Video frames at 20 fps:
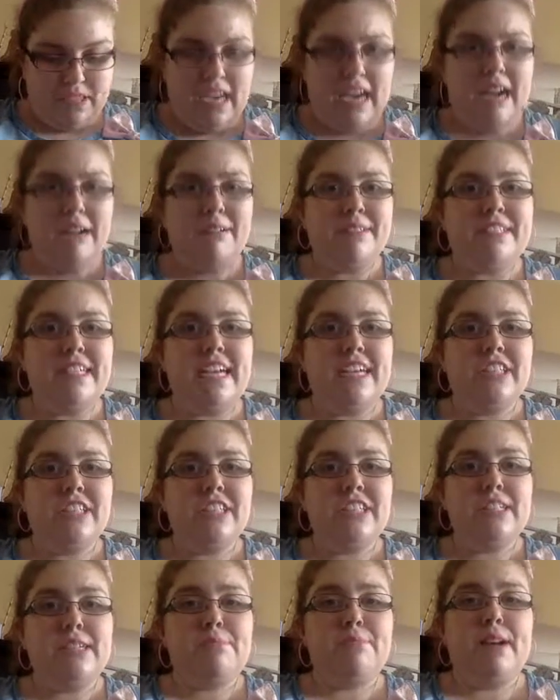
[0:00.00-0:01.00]
I was
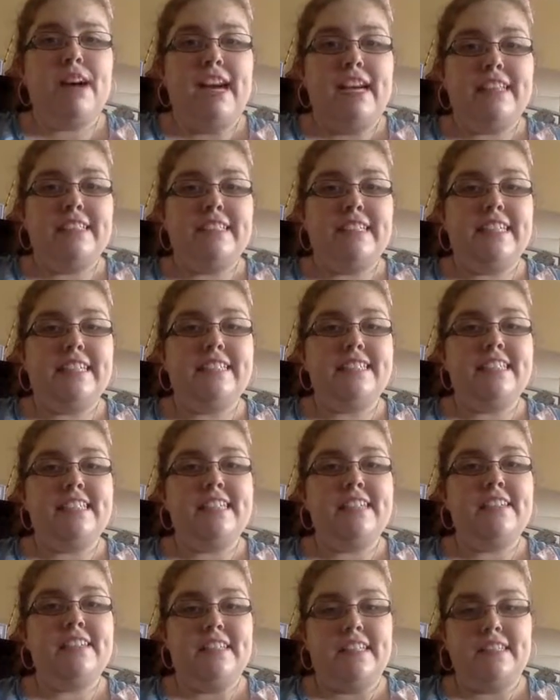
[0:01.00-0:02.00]
actually surprised. They said
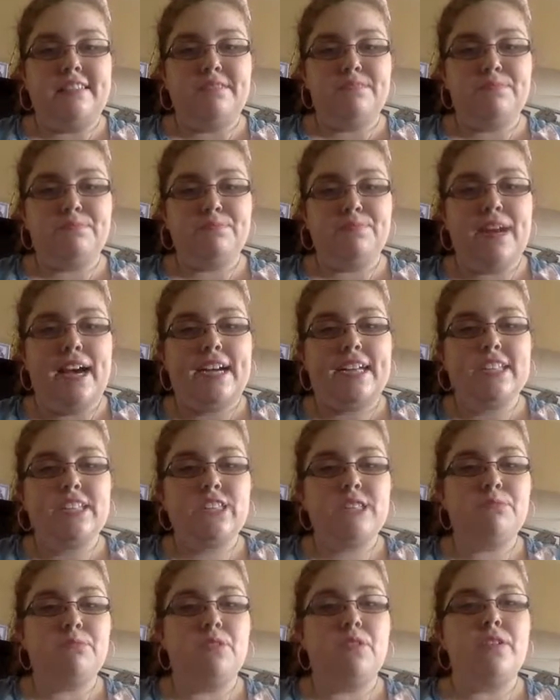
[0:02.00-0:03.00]
that these
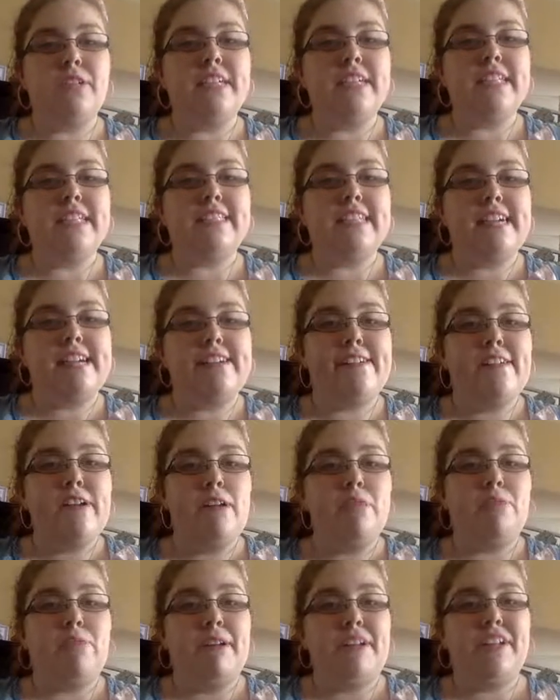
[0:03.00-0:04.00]
packages were only going to take
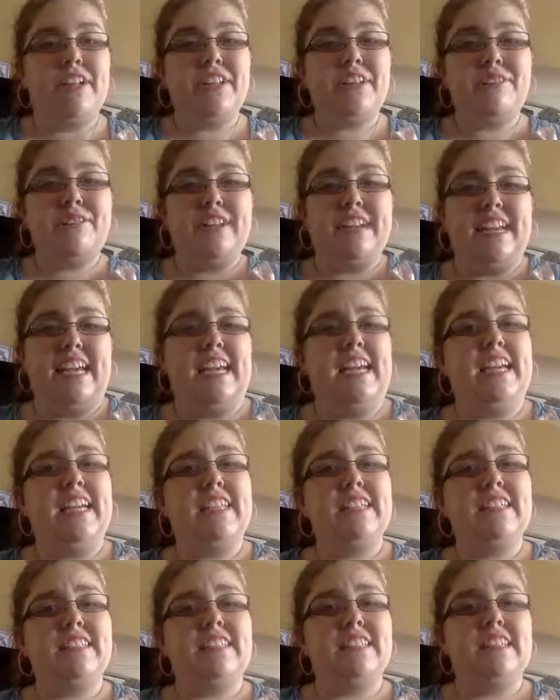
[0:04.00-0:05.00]
one to three
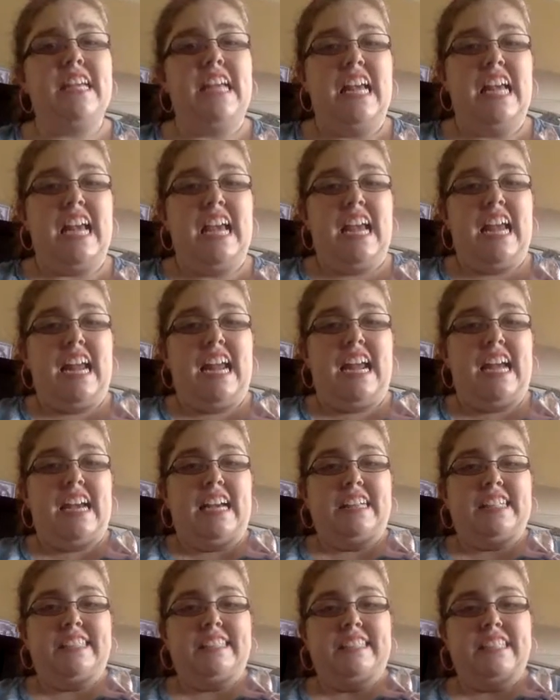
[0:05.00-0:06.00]
days.
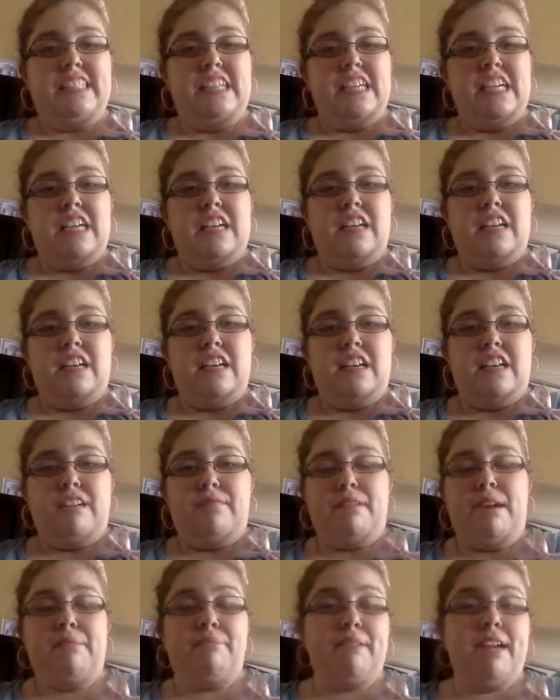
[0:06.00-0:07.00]
And
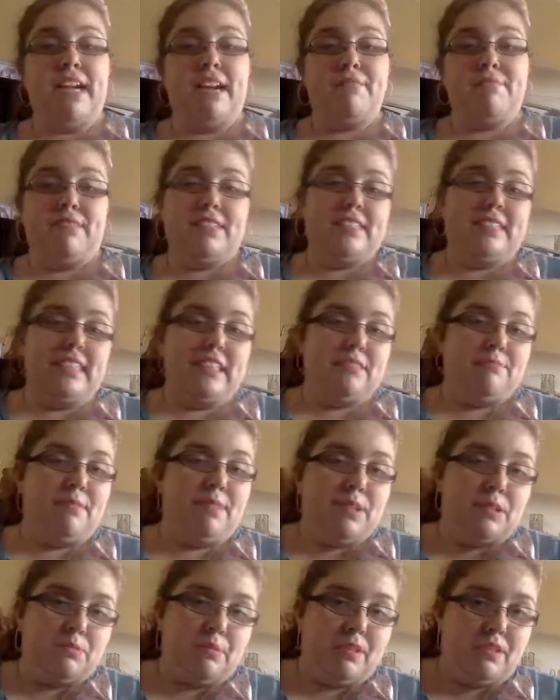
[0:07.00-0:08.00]
I may have mistaken
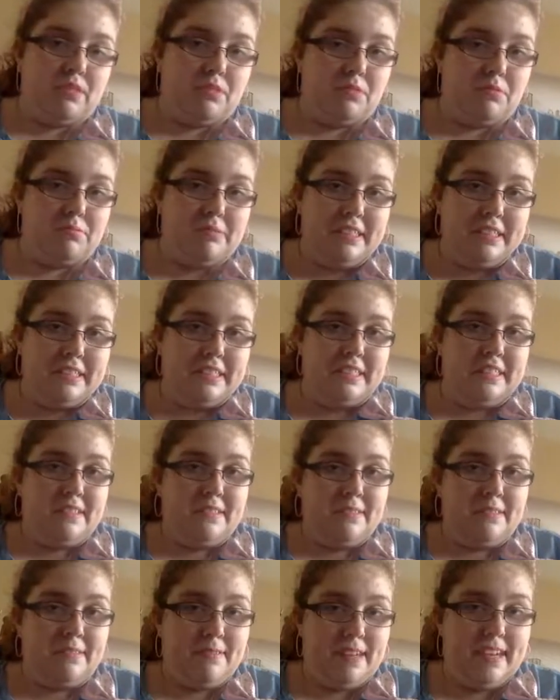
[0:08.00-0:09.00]
it's one one to
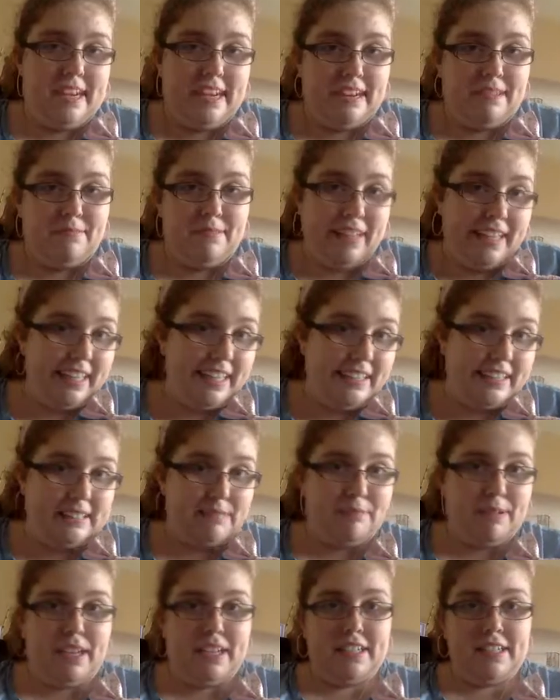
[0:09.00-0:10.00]
three day weeks,
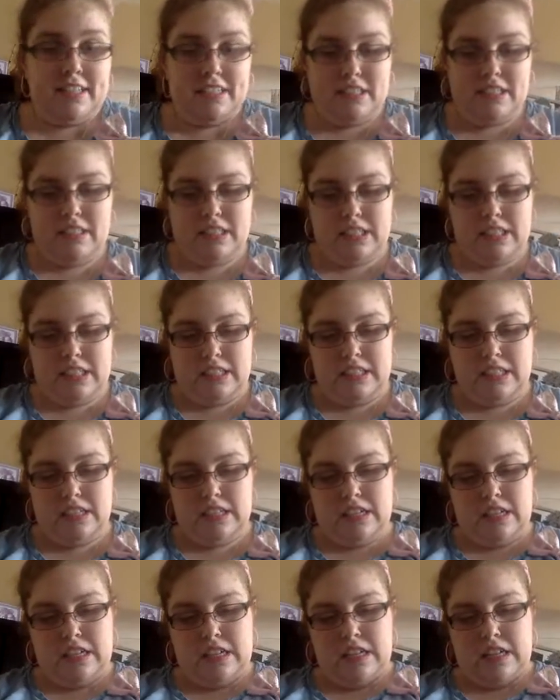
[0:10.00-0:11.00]
but
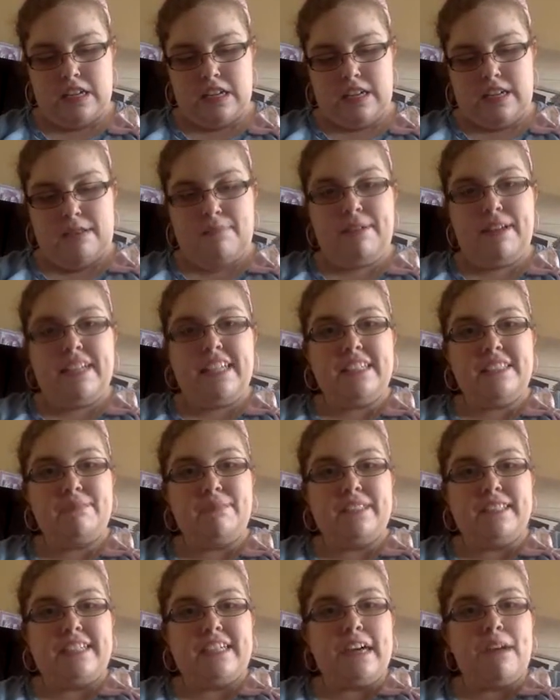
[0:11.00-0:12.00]
I mean this
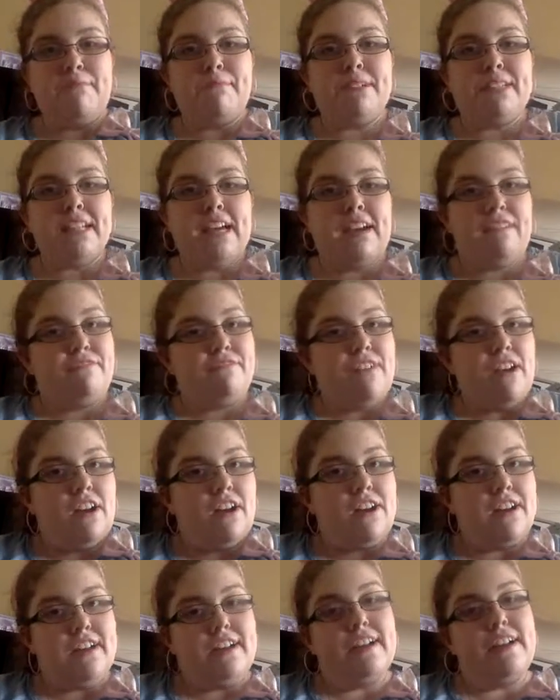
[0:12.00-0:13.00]
wasn't coming that
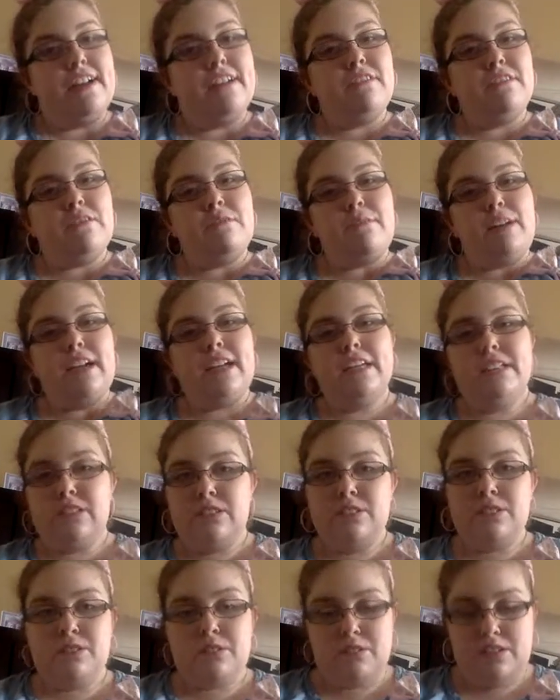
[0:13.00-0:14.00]
far, and I don't know why it
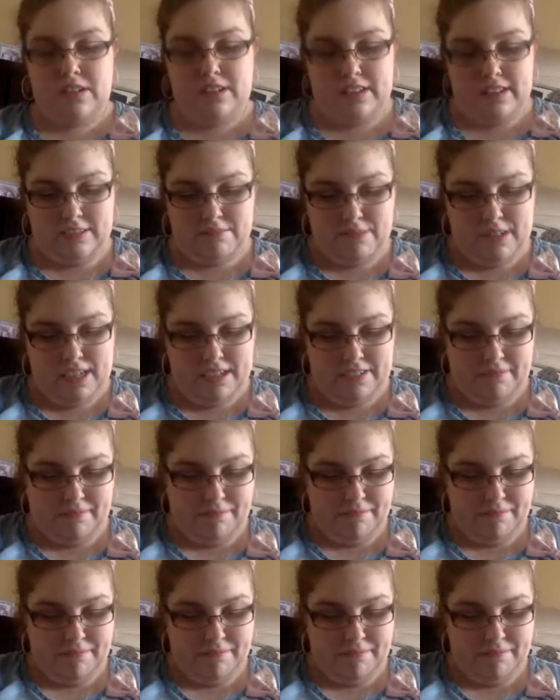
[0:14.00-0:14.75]
took so long. But